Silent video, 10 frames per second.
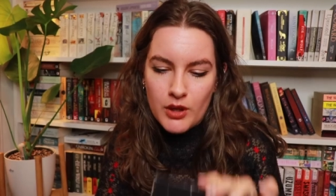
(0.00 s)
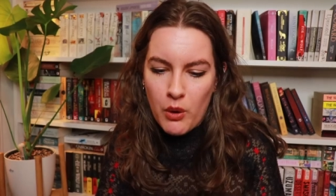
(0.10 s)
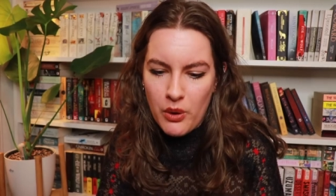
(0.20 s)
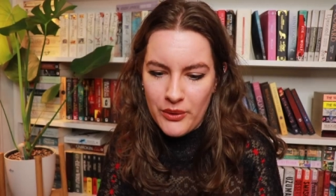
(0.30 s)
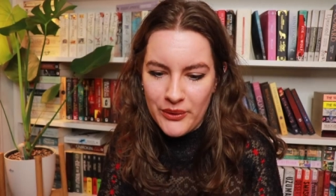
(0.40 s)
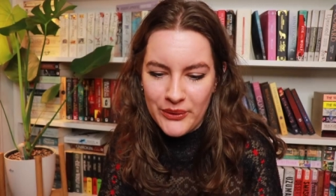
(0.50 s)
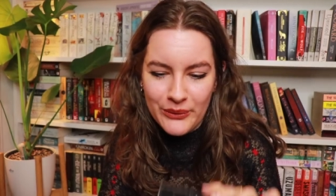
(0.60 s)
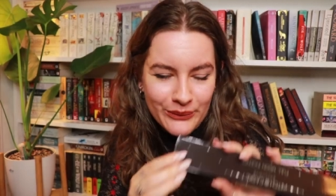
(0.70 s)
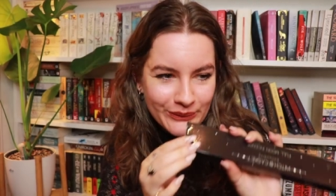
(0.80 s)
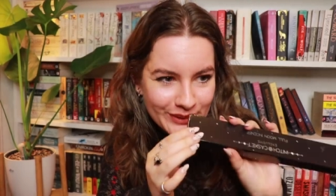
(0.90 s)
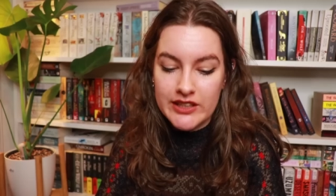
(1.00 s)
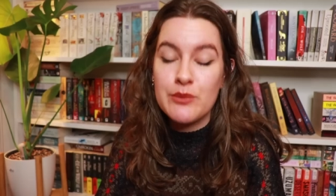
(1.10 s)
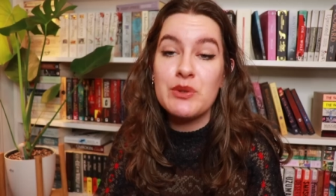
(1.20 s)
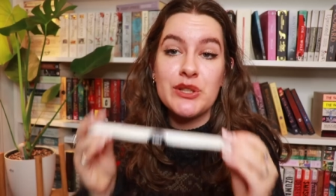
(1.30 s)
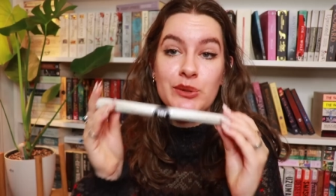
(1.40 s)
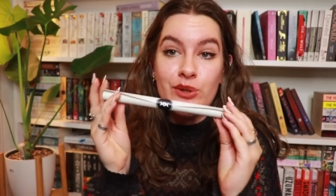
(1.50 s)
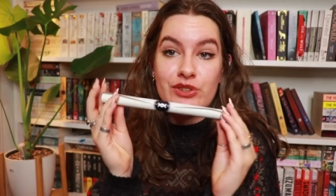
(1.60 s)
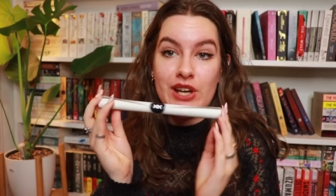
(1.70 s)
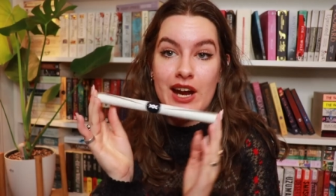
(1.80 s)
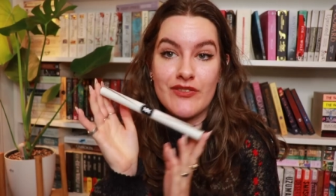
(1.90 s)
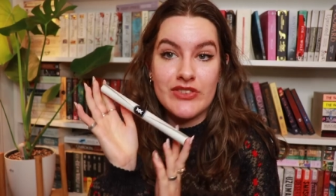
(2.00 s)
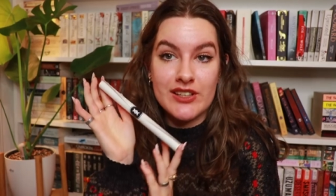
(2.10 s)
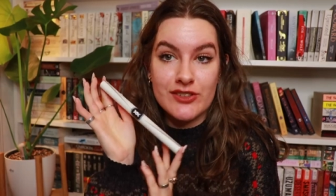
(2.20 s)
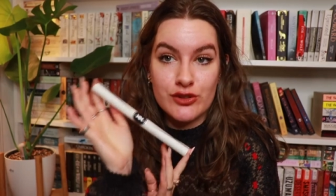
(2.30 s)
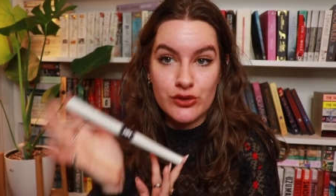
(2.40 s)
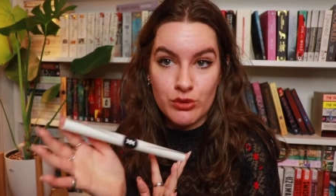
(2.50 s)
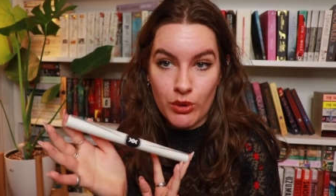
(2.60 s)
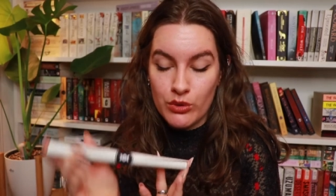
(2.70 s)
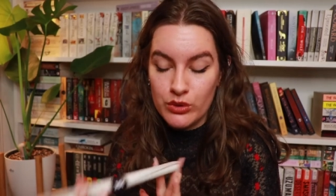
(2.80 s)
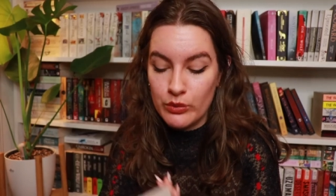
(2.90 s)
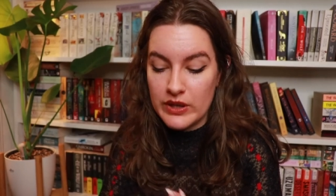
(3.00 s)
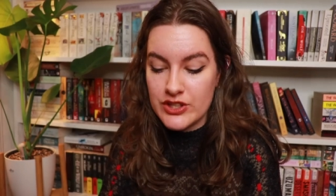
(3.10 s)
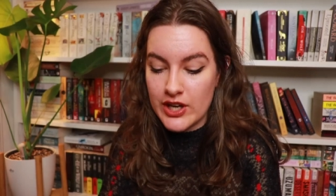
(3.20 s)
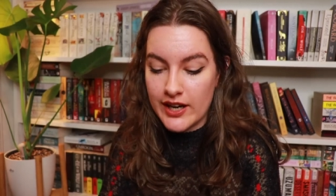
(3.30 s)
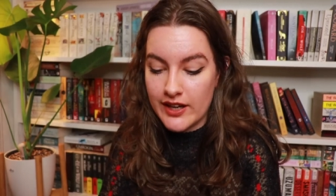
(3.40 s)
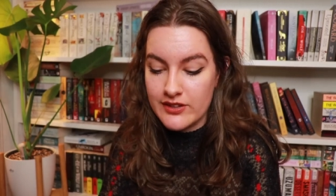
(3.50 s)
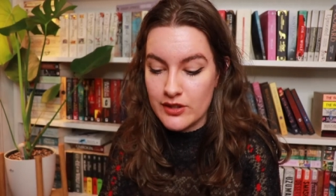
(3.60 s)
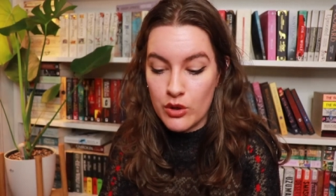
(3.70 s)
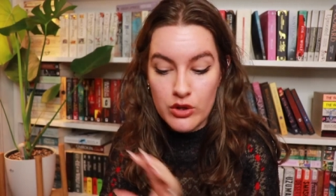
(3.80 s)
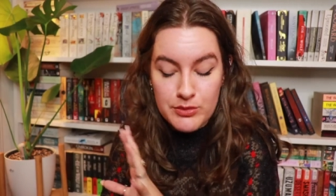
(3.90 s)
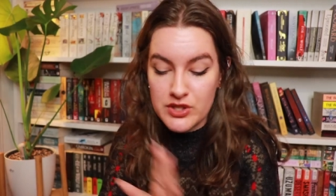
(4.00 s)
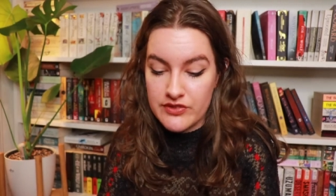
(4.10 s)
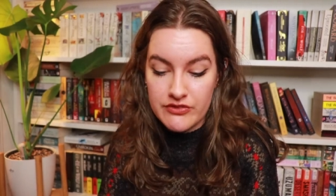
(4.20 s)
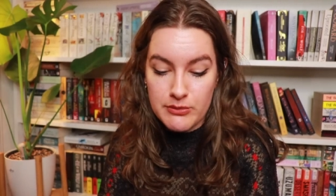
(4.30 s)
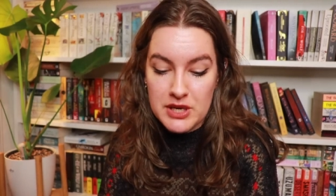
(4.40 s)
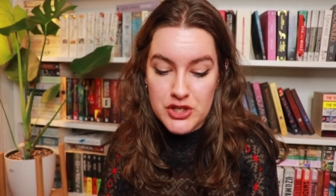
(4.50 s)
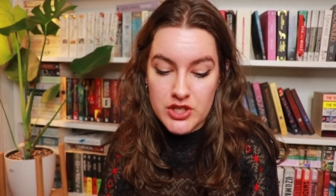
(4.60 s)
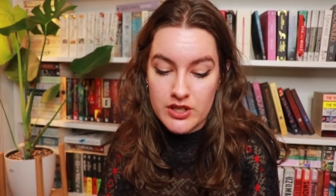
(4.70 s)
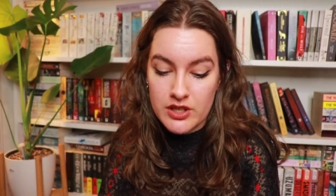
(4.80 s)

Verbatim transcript: Oh. And then we do also have this scroll which has a whole bunch of information.